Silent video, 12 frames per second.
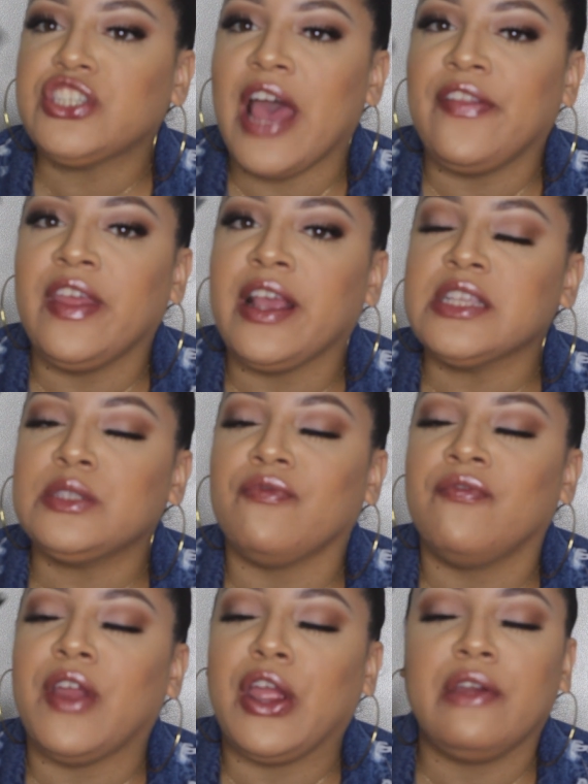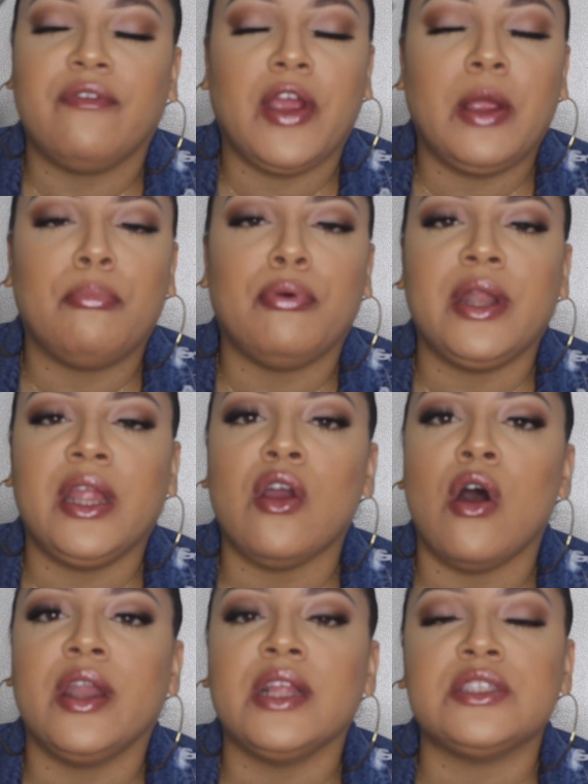I think it's very pretty
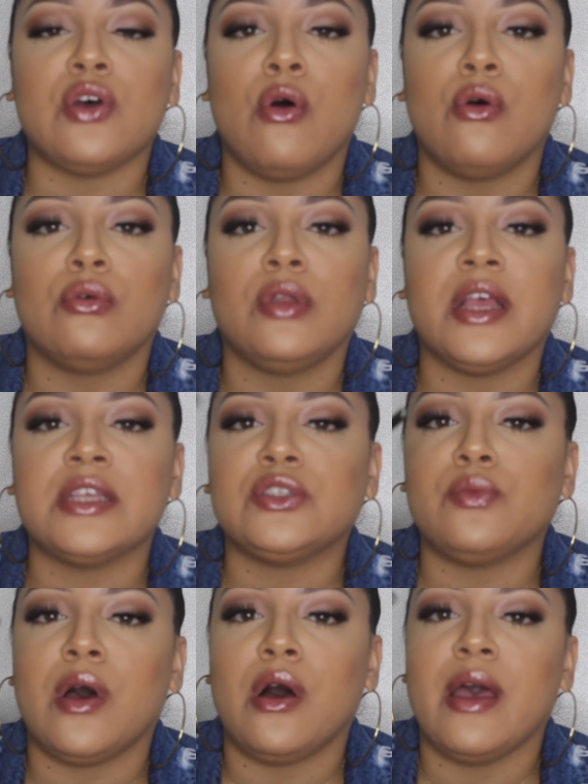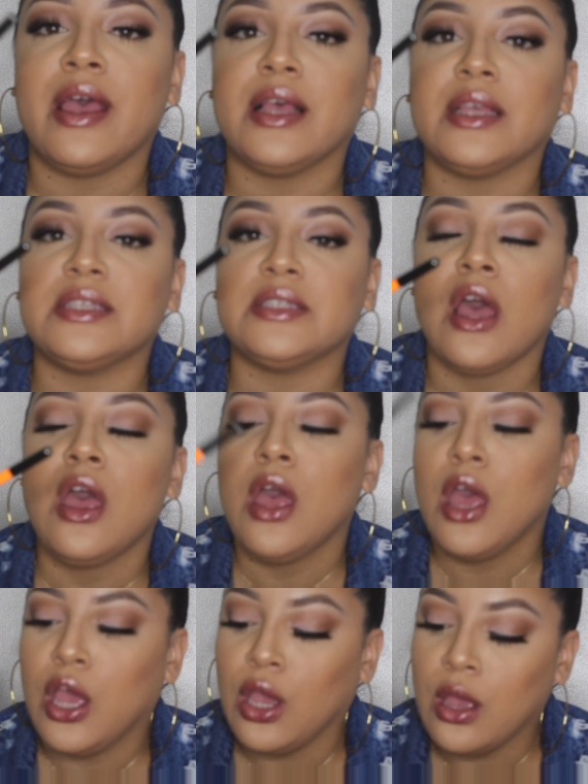on its own, as well as
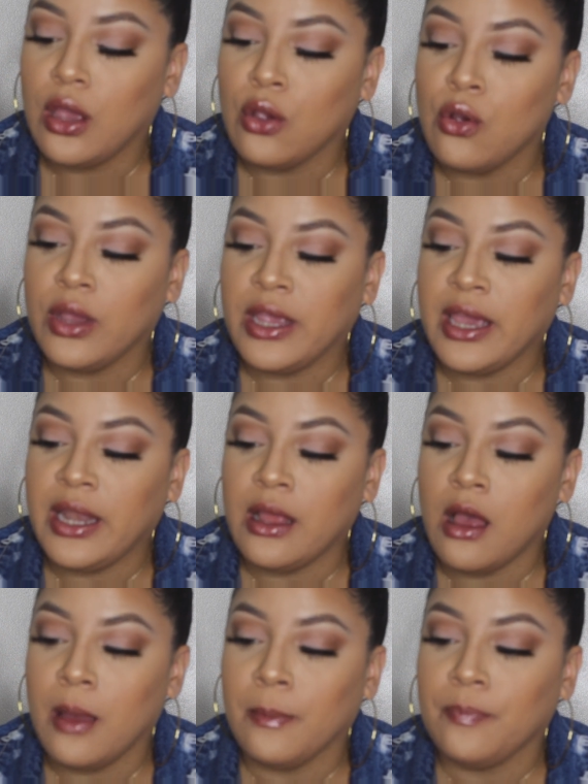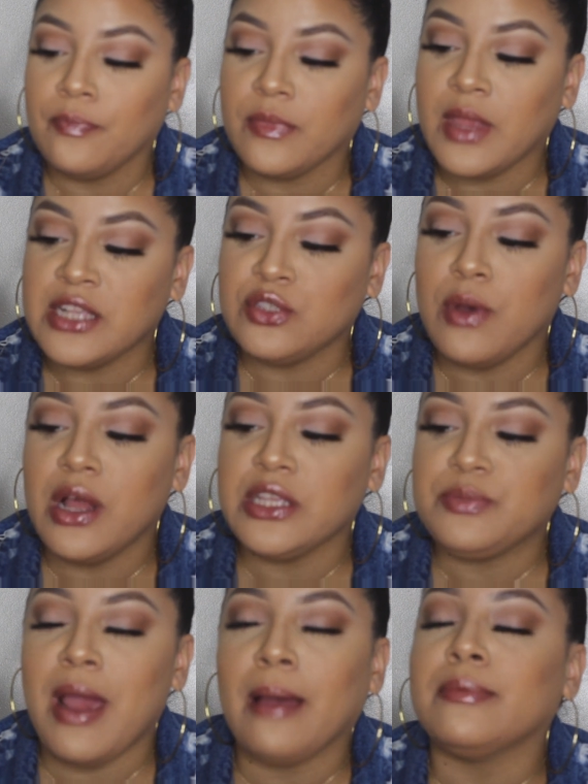getting as well
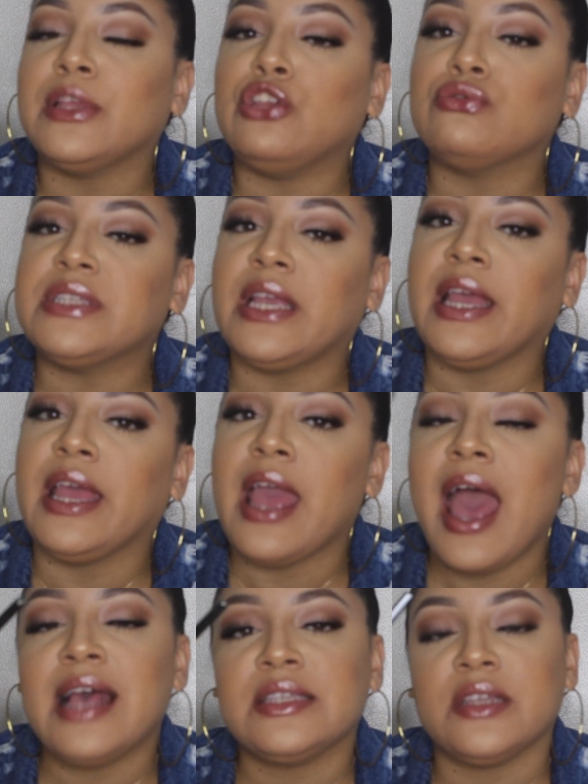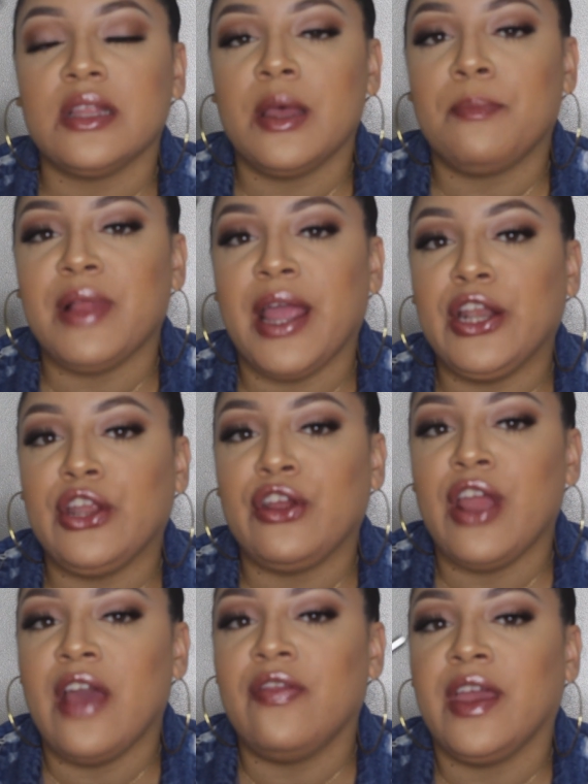as probably using it as a lip liner
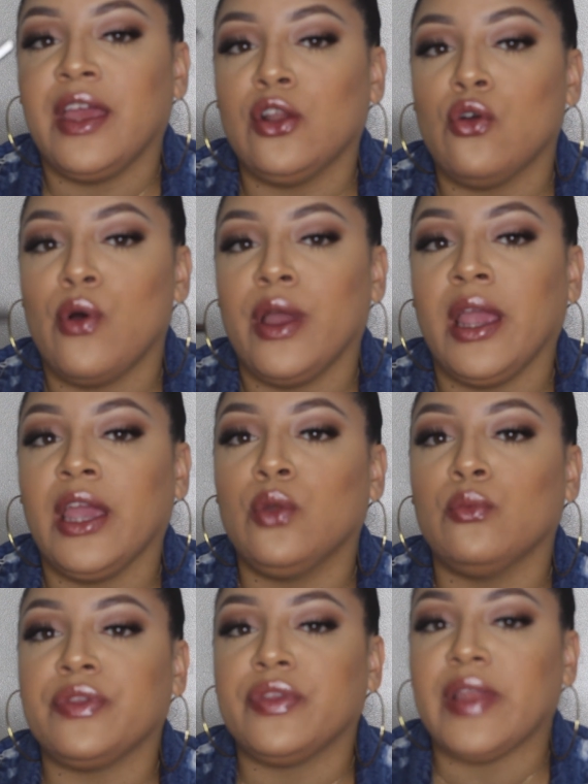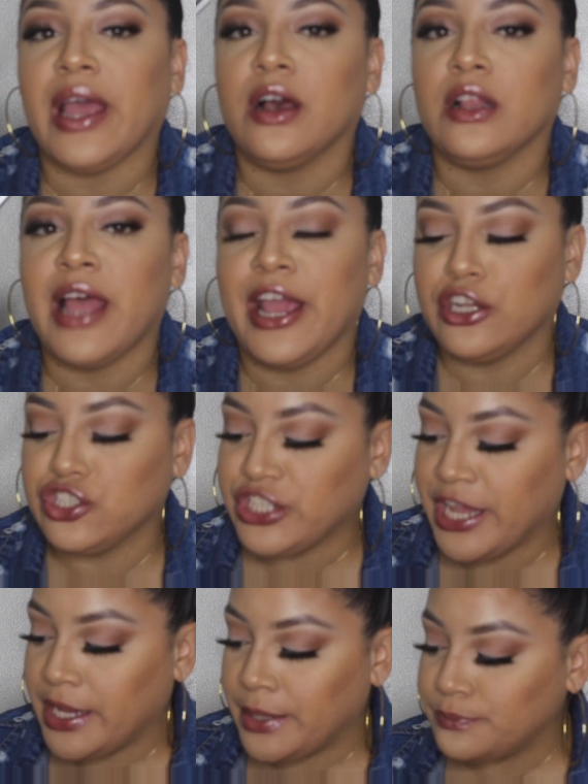and then going in with like a lighter
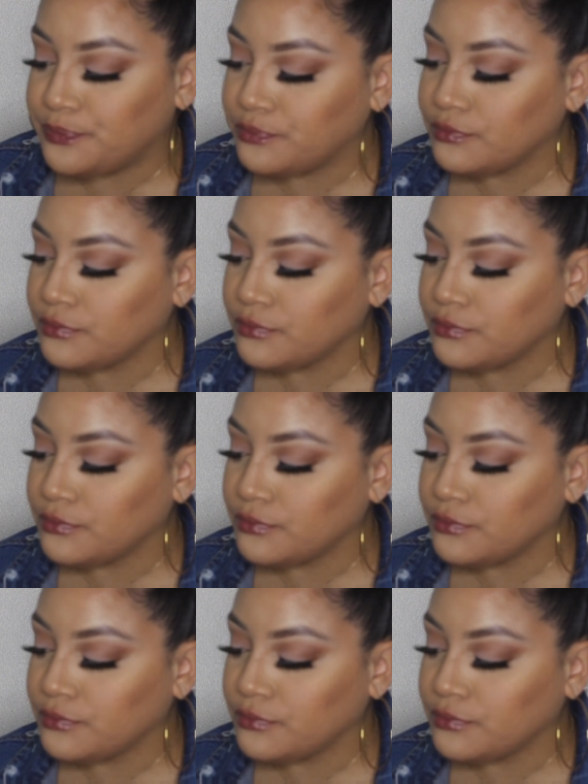shade.